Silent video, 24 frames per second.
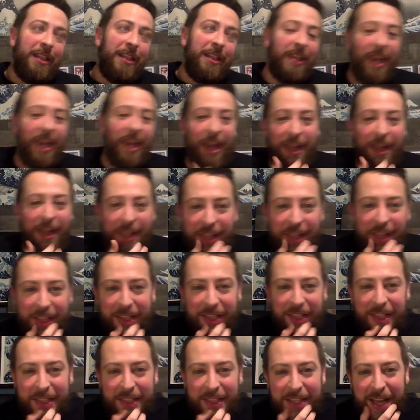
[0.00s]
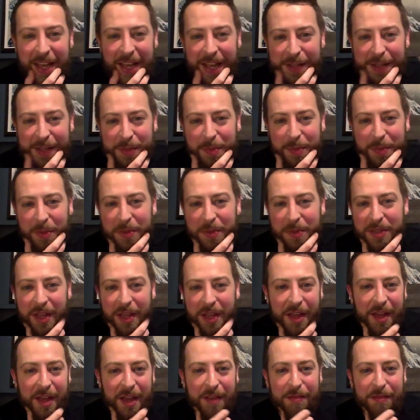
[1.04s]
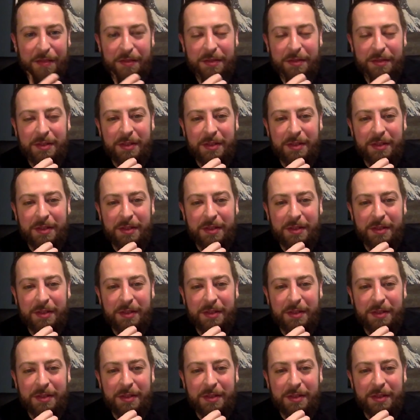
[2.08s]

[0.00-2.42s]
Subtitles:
Yeah, I suppose I have.